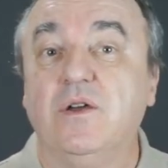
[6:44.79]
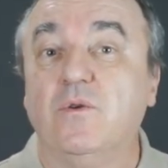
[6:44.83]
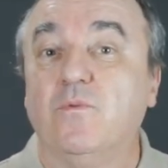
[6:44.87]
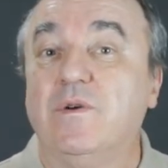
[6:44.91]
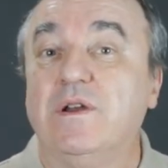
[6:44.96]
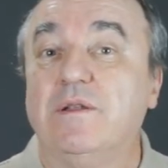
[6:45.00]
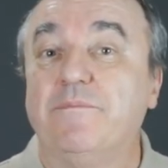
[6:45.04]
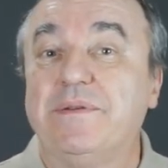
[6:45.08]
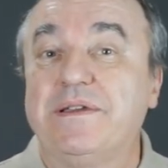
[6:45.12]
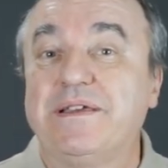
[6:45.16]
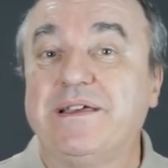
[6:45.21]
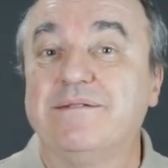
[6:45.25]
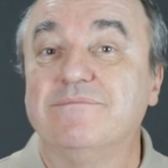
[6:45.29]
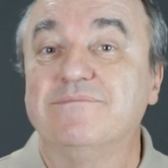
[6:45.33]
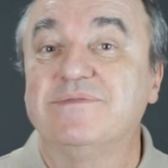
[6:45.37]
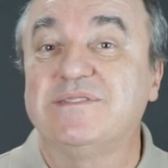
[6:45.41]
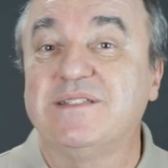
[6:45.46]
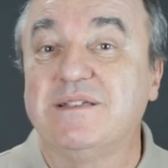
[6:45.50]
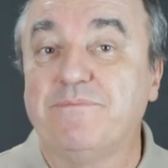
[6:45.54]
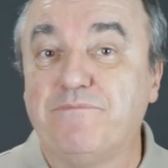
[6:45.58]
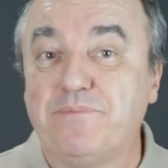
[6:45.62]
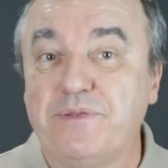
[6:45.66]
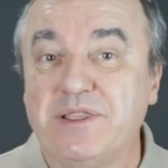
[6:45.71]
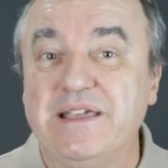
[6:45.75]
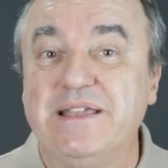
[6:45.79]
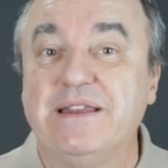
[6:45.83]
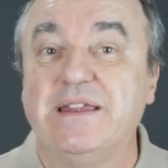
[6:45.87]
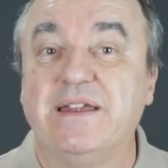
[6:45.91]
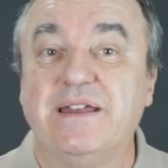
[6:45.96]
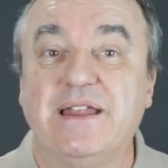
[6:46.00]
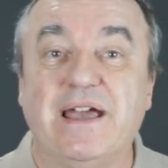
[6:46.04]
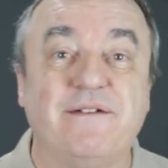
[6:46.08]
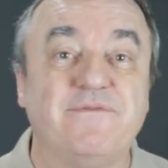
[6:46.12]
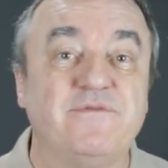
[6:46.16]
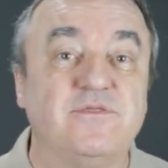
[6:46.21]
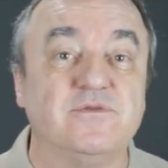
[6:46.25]
when it becomes
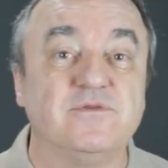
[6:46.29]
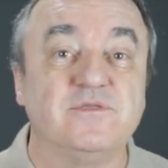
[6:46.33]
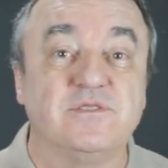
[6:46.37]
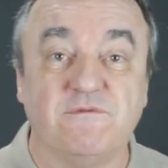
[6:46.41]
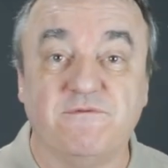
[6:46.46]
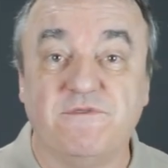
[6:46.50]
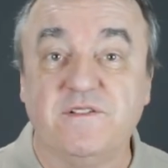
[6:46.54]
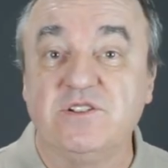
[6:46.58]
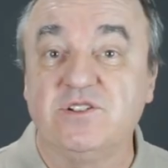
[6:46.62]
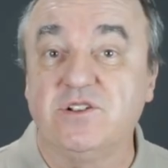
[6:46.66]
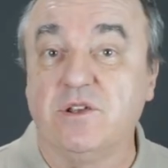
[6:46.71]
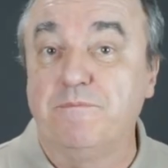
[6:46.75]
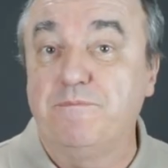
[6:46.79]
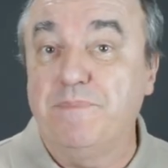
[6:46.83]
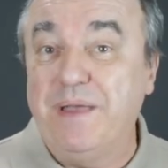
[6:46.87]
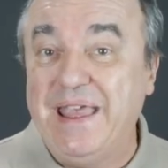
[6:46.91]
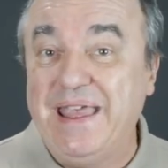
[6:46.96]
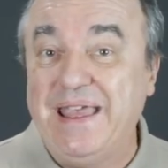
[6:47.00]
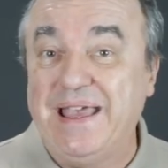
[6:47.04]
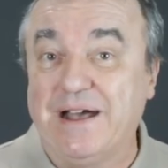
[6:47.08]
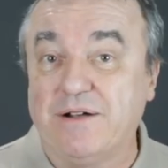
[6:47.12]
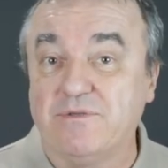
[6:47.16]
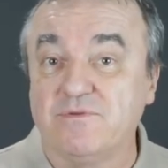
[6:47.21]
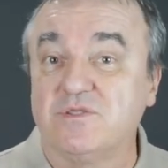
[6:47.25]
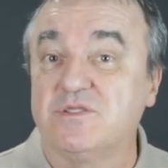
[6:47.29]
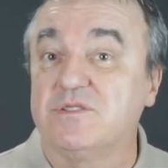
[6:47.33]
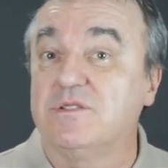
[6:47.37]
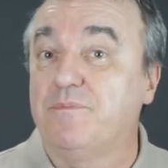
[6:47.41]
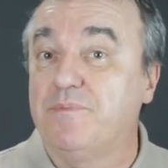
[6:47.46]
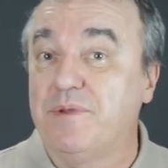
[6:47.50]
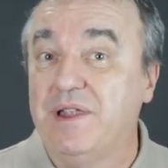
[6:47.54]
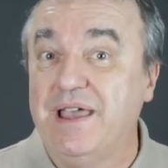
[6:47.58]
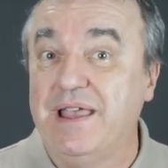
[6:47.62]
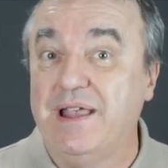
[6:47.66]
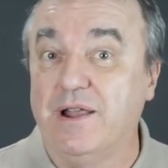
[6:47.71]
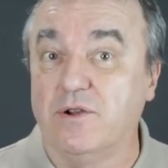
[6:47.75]
depleted after sufficient payouts to
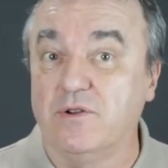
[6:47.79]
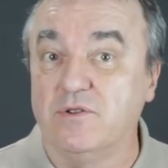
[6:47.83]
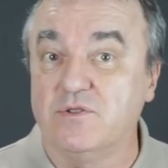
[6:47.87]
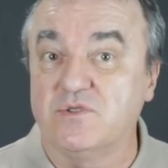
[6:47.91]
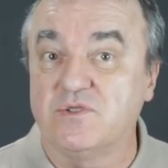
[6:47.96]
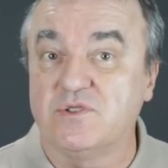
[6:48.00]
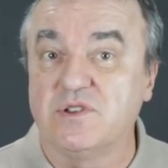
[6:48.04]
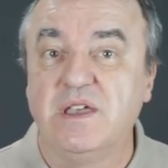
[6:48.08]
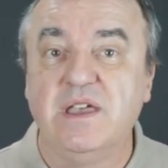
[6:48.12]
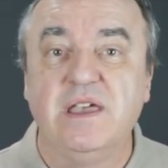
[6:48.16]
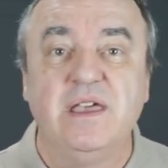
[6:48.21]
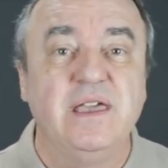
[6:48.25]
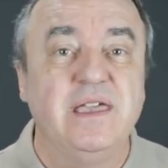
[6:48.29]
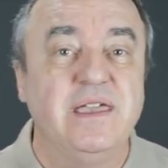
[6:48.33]
players.